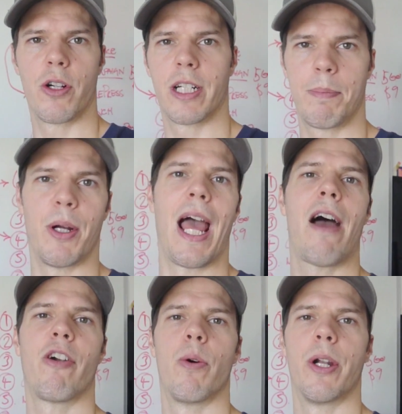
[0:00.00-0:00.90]
I could put an
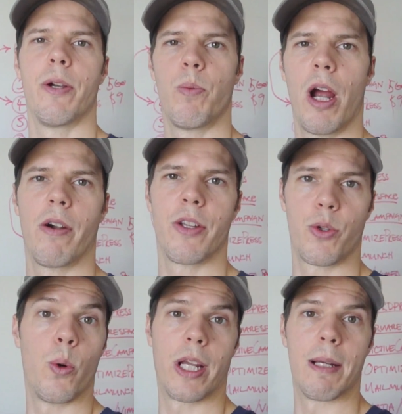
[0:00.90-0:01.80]
arrow on it where I was
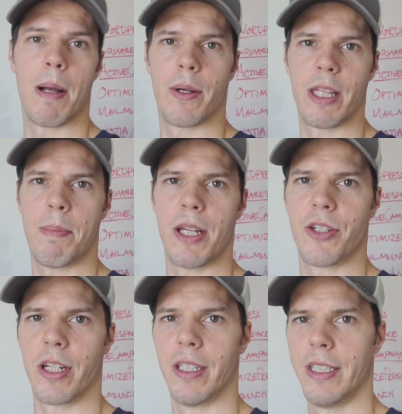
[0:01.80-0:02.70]
talking about in the
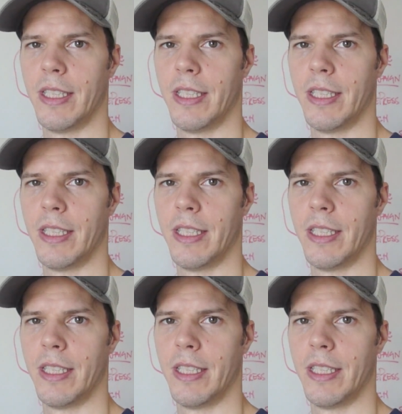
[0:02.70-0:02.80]
picture.